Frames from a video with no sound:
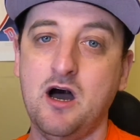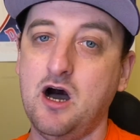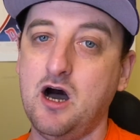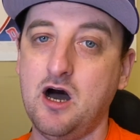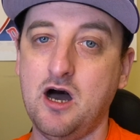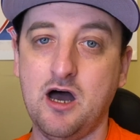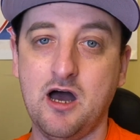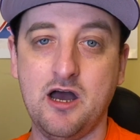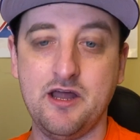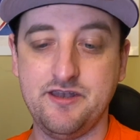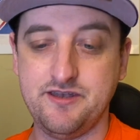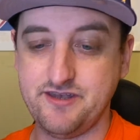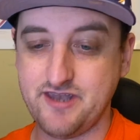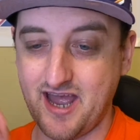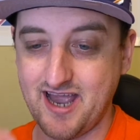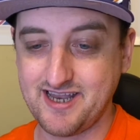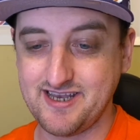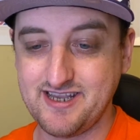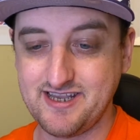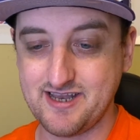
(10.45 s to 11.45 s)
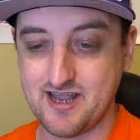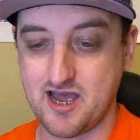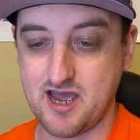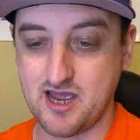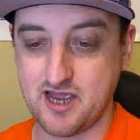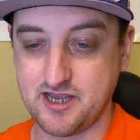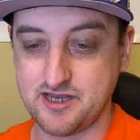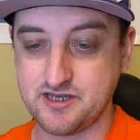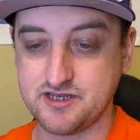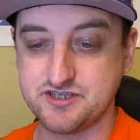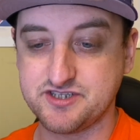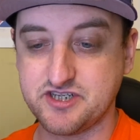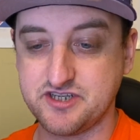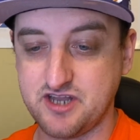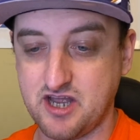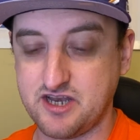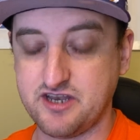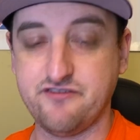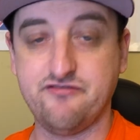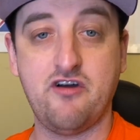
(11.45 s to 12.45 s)
Uh, 99 to
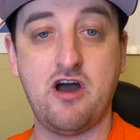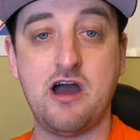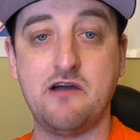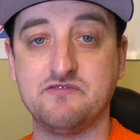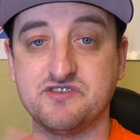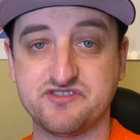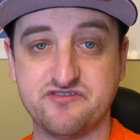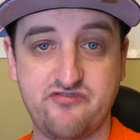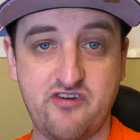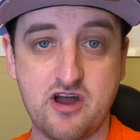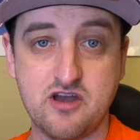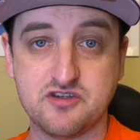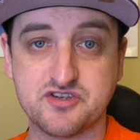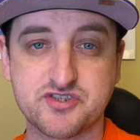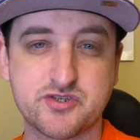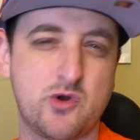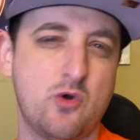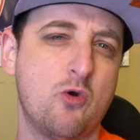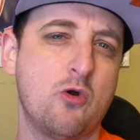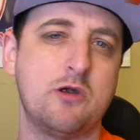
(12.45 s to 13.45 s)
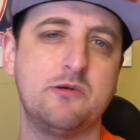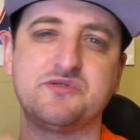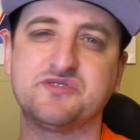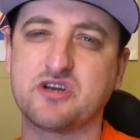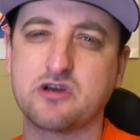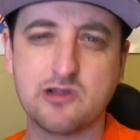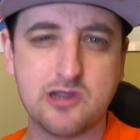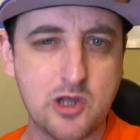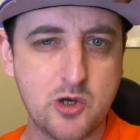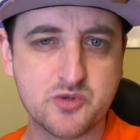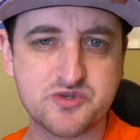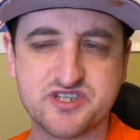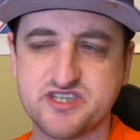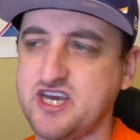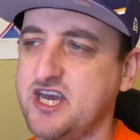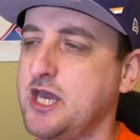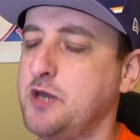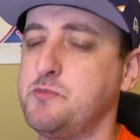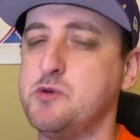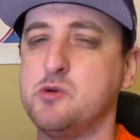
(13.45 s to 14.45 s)
95 was the final score. It was a close
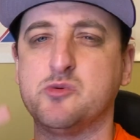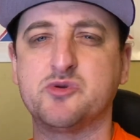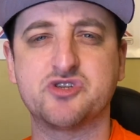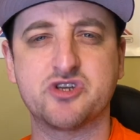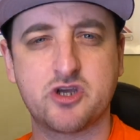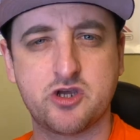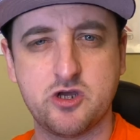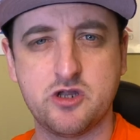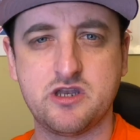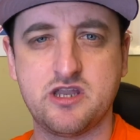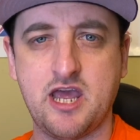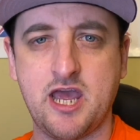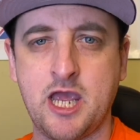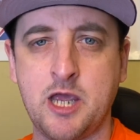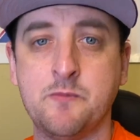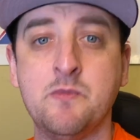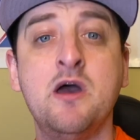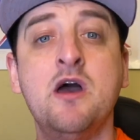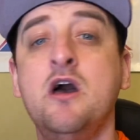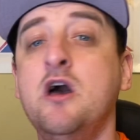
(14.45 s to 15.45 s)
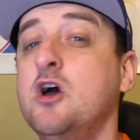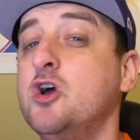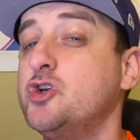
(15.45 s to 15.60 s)
game. It was a good game.